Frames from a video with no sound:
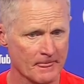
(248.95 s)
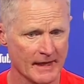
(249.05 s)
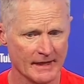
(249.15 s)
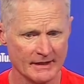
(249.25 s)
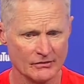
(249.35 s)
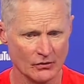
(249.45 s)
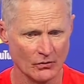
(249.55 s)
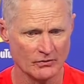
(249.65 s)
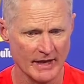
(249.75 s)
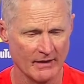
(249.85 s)
and he's so
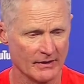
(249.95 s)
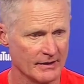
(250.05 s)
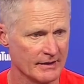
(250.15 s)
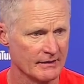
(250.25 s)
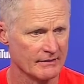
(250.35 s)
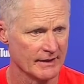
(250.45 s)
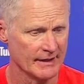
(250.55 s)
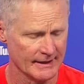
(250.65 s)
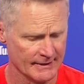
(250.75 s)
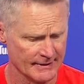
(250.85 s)
talented
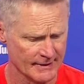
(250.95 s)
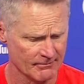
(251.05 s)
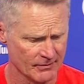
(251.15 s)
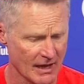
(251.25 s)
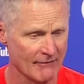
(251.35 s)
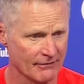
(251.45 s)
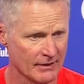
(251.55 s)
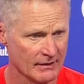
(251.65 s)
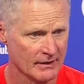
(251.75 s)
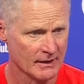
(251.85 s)
and confident